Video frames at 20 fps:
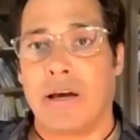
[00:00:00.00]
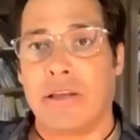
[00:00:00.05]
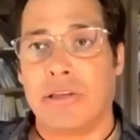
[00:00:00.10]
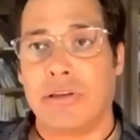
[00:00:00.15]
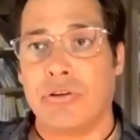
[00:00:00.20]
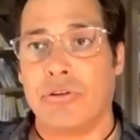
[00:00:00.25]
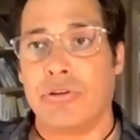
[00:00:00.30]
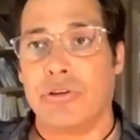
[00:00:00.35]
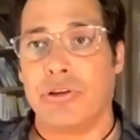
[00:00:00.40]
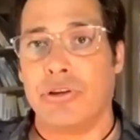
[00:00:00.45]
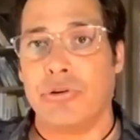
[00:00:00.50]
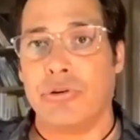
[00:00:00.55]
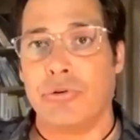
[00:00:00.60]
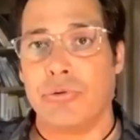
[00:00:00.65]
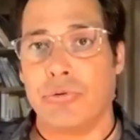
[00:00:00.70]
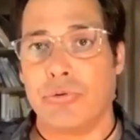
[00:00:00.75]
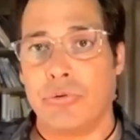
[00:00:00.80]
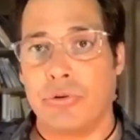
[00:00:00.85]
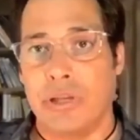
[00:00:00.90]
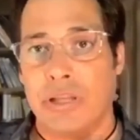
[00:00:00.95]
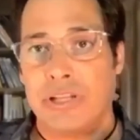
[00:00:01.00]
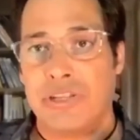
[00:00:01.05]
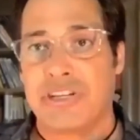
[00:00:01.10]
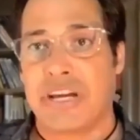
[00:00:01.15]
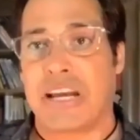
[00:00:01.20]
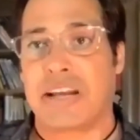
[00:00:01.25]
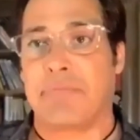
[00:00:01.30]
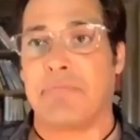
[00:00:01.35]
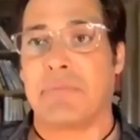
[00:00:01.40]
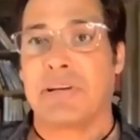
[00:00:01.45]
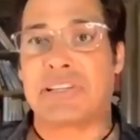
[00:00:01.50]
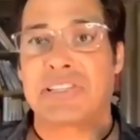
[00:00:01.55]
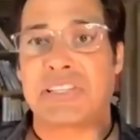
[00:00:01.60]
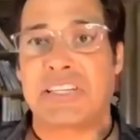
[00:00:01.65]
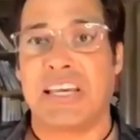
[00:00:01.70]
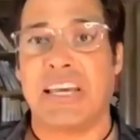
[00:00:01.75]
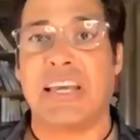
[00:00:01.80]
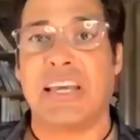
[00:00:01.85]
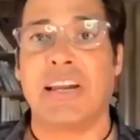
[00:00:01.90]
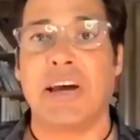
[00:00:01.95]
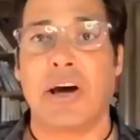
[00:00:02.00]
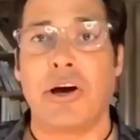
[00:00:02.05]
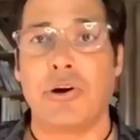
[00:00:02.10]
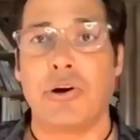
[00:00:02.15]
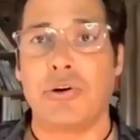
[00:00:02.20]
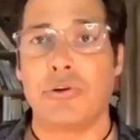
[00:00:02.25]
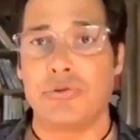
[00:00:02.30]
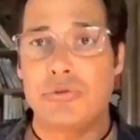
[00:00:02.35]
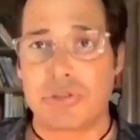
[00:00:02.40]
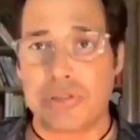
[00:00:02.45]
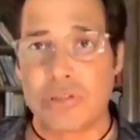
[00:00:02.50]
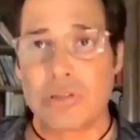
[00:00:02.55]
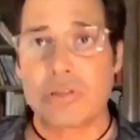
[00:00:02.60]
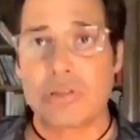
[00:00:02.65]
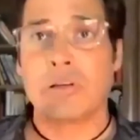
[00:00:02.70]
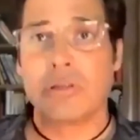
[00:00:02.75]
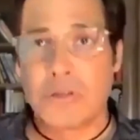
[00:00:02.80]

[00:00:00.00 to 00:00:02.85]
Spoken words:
you inject mosquitoes,